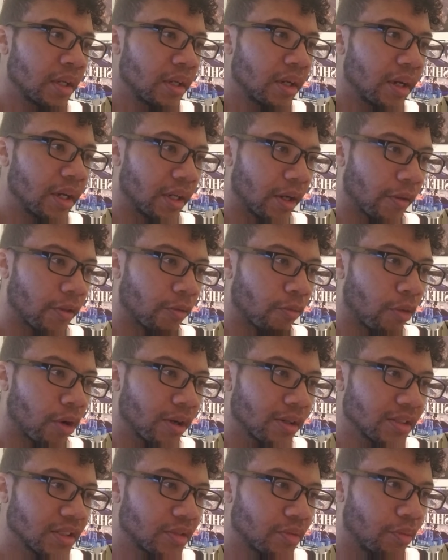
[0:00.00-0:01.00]
In other
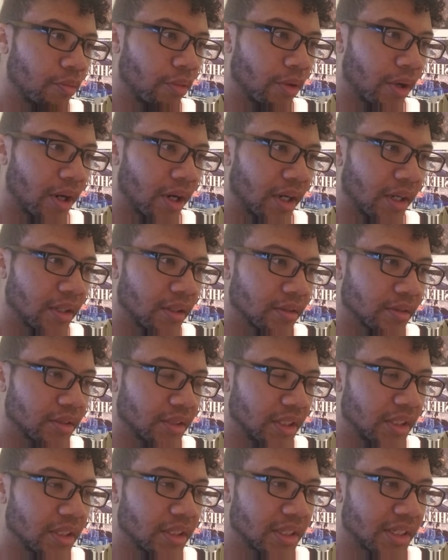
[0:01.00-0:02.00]
words, while
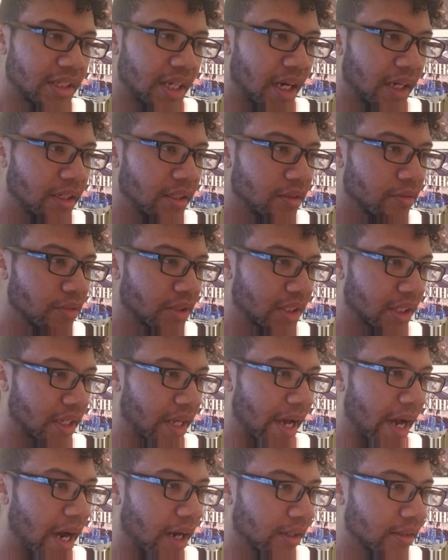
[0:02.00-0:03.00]
Dina's Titan was the
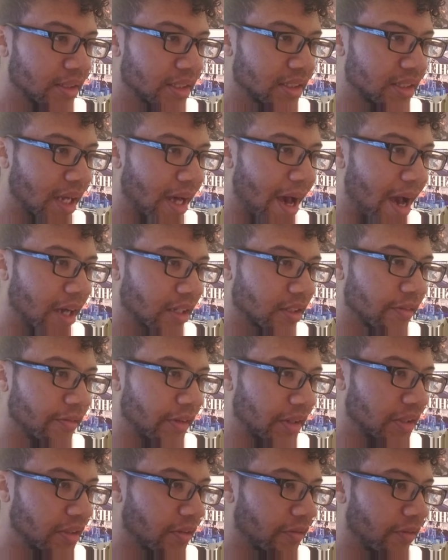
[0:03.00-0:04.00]
catalyst that
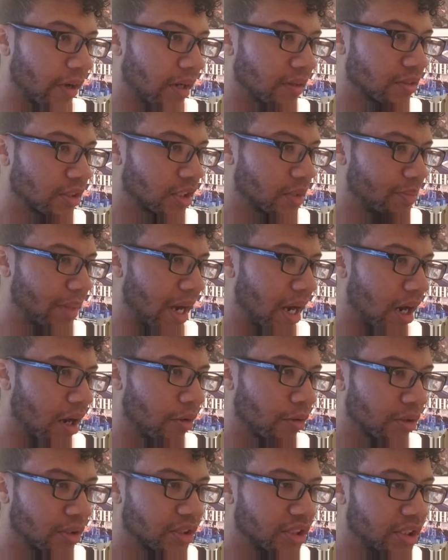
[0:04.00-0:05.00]
activated the Founder's
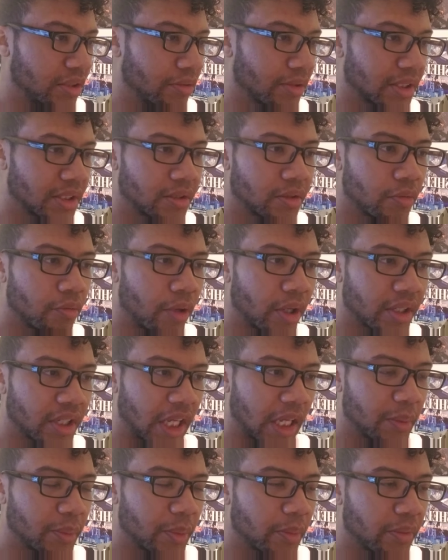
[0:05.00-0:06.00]
power, she wasn't the one
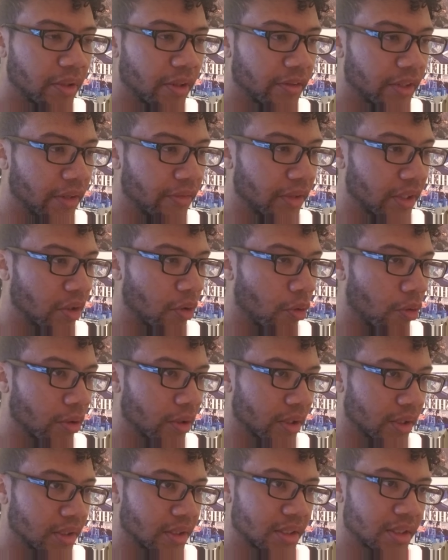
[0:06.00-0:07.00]
capable of giving
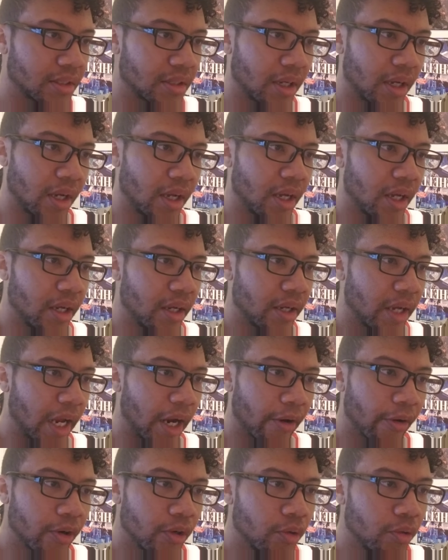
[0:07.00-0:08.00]
orders.
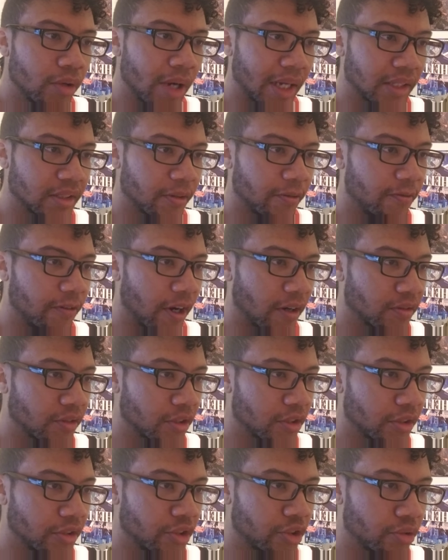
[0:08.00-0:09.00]
Eren, who had the Founder,
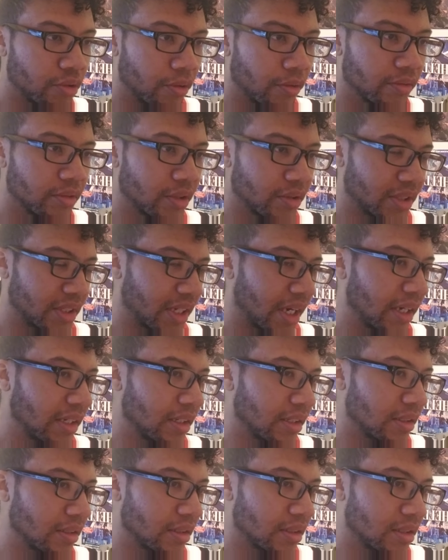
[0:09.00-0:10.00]
controlled those
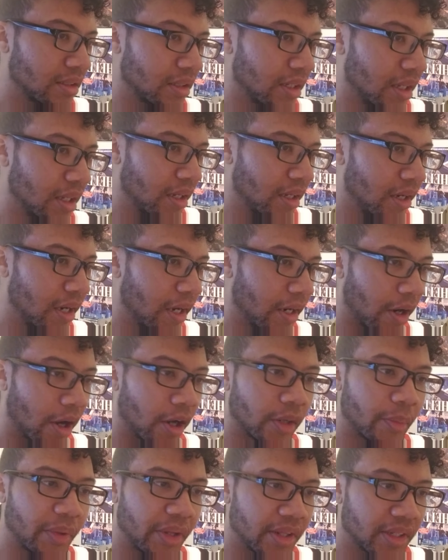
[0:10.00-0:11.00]
Titans. It ought
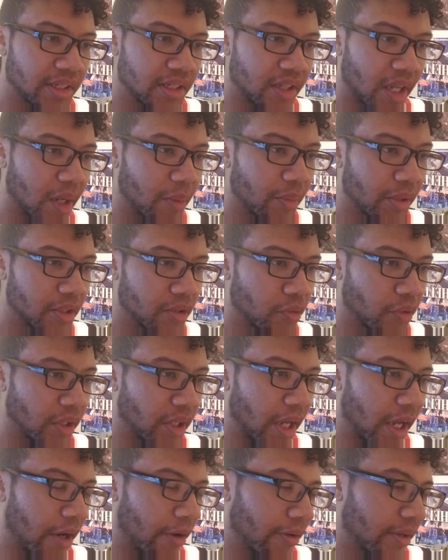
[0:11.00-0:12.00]
to be the same between
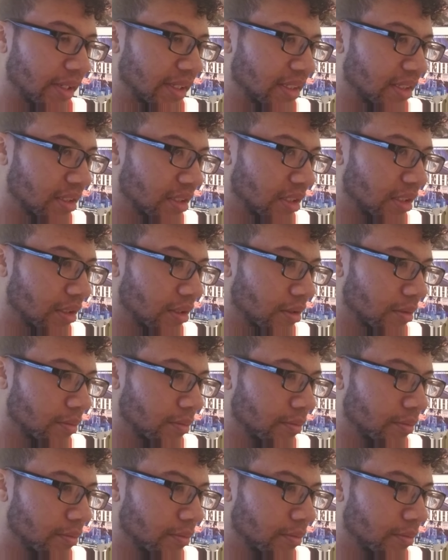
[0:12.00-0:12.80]
Eren and Zeke